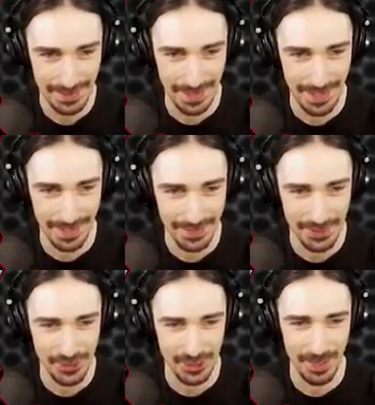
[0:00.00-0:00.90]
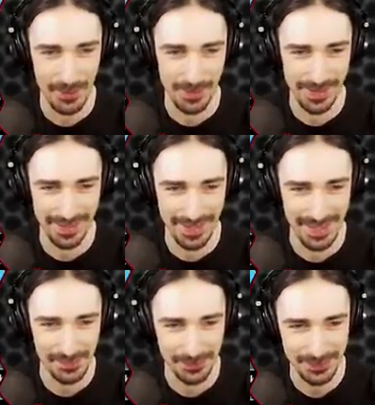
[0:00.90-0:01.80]
Oh, you took my wheel
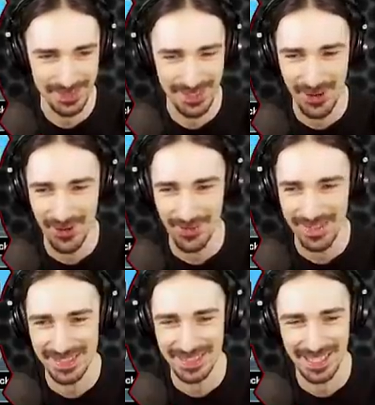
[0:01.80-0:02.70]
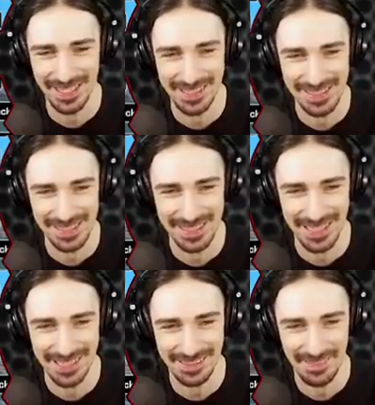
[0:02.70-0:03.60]
off. No, he's gonna get it. He's gonna
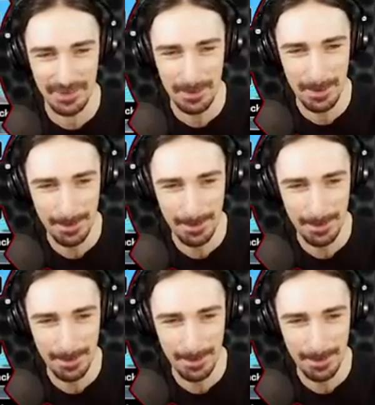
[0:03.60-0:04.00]
get it. Come on.